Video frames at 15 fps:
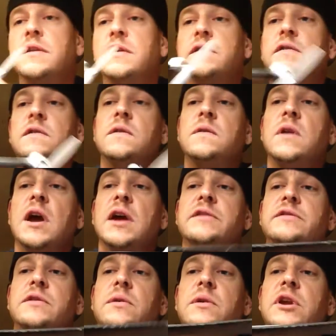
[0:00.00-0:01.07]
these two
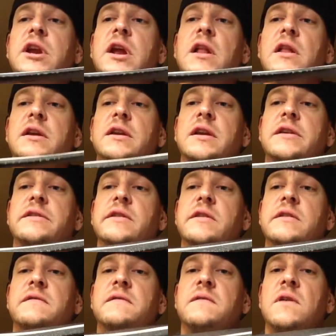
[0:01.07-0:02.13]
nice green LEDs on
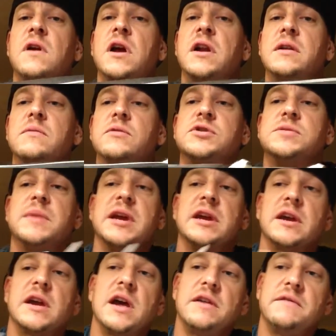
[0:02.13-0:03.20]
the front, which make
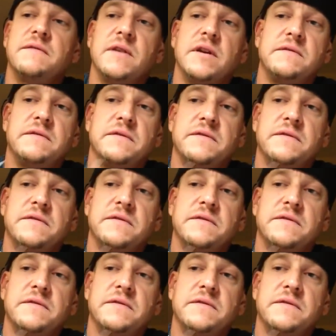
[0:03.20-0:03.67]
it kind of fun for